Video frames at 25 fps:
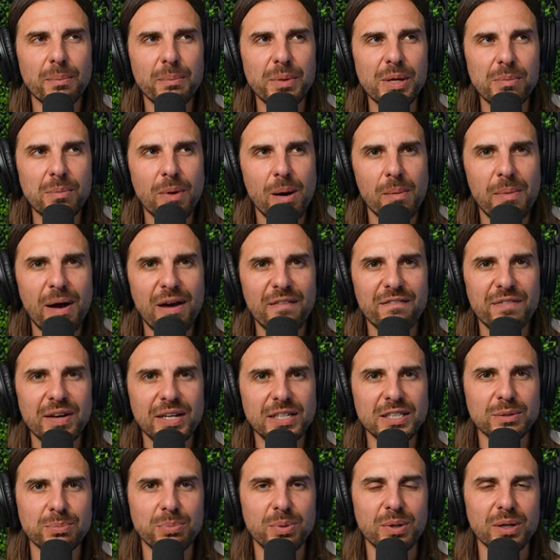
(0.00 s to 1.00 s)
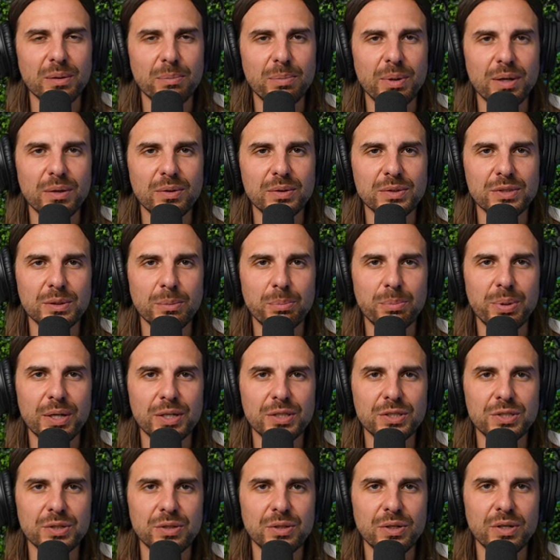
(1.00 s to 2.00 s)
a meme on my Facebook, but it was a
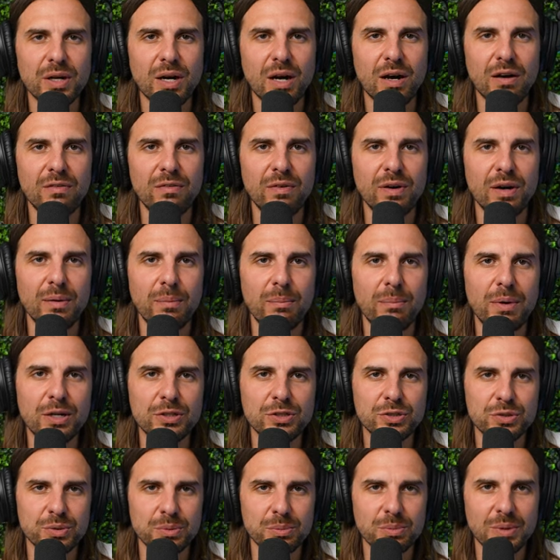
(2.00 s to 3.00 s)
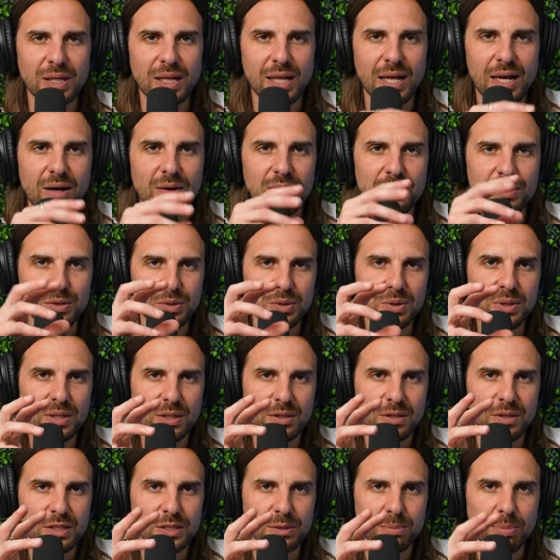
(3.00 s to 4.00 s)
picture of a mushroom cloud
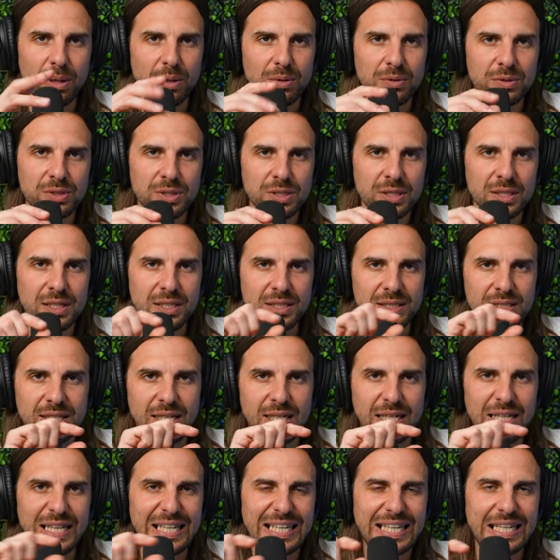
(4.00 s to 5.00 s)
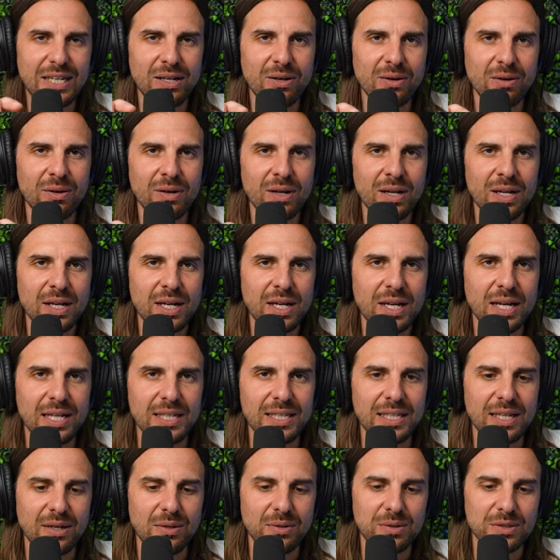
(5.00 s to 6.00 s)
nuclear explosion. It said legal.
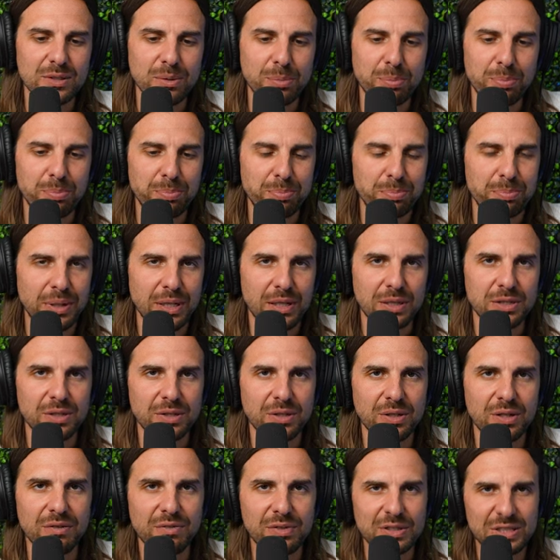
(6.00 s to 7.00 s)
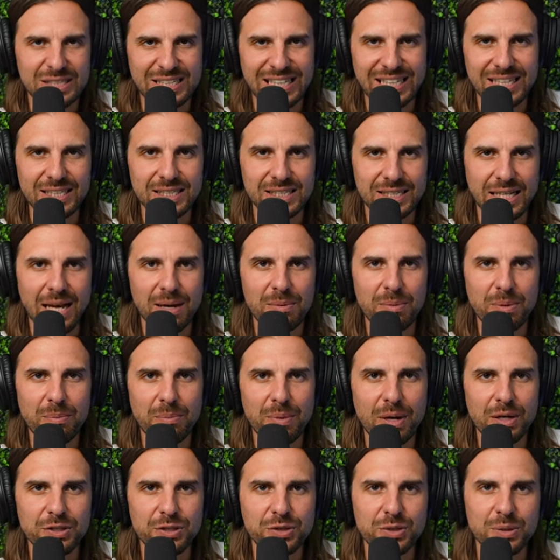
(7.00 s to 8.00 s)
And then it was a picture of a psilocybin
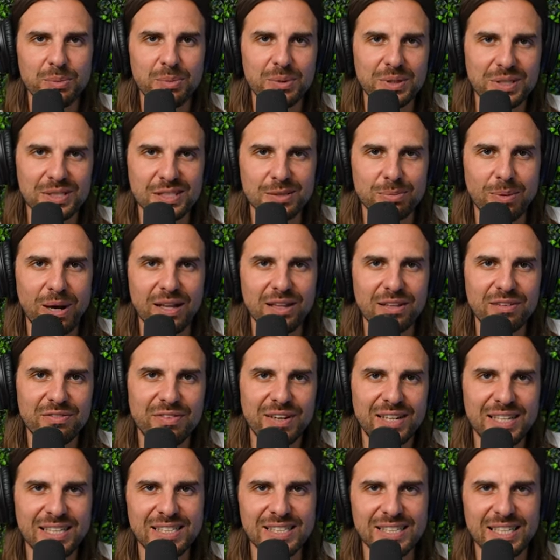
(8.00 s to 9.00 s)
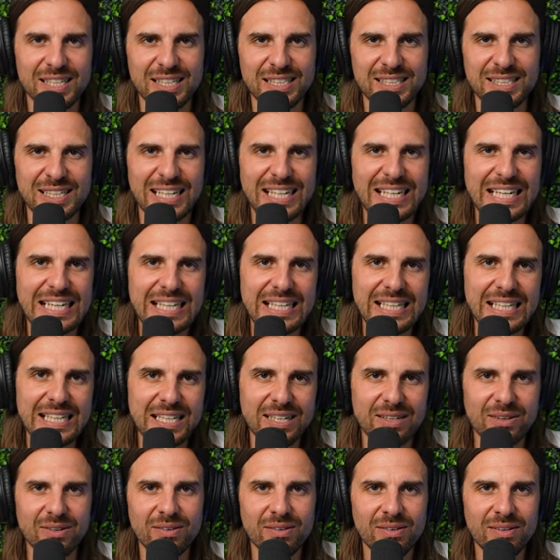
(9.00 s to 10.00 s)
mushroom with a smiley face, and it said
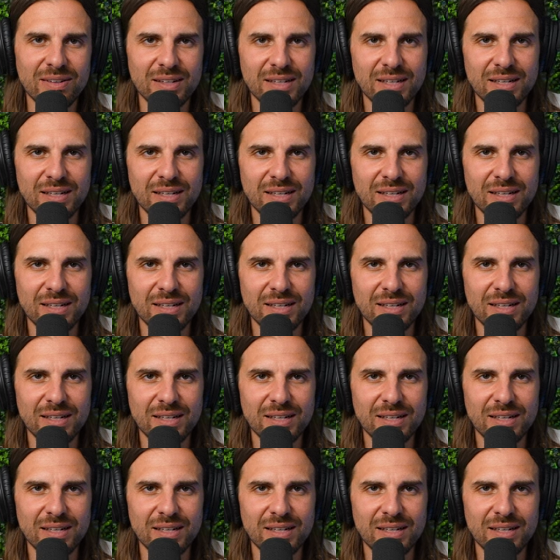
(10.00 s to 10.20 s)
illegal.